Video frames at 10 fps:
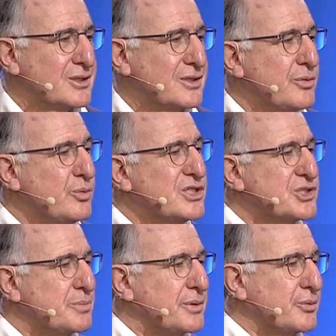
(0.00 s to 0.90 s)
They
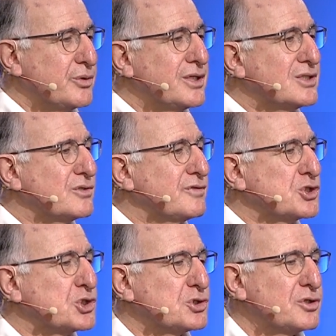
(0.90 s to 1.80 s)
whisper words of
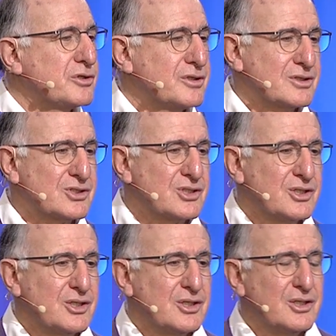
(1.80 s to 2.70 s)
assurance,
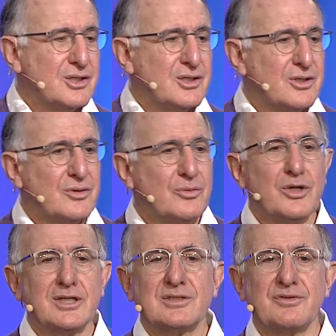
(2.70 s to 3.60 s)

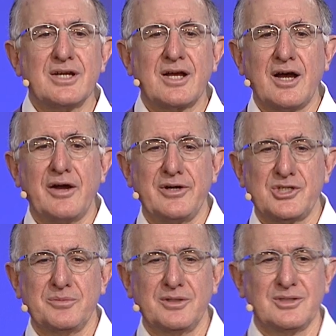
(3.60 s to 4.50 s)
words of
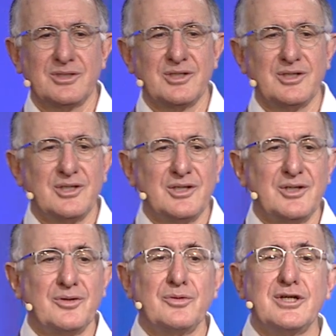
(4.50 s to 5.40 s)
encouragement,
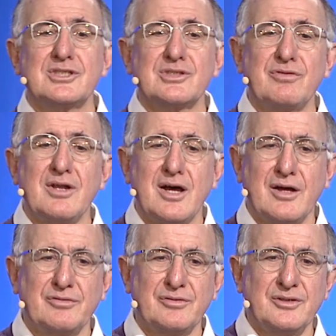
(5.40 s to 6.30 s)
words of
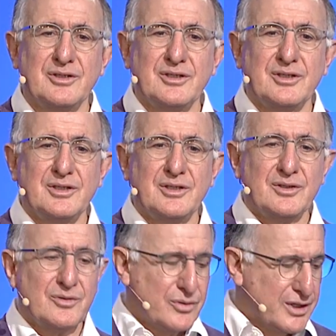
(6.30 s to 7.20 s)
love,
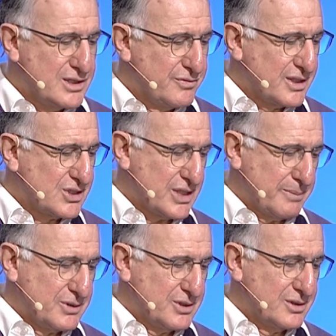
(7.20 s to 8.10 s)
words of
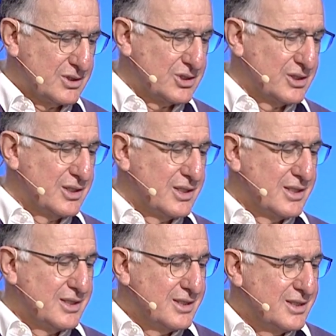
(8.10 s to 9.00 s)
acceptance.
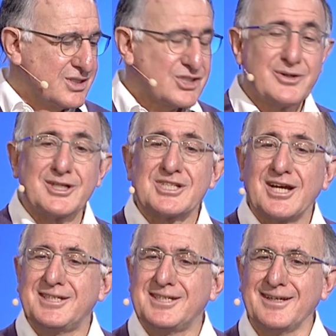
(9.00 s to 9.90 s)
It's so
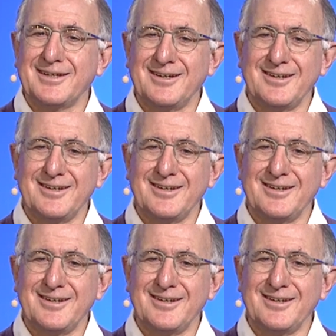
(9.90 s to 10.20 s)
exciting.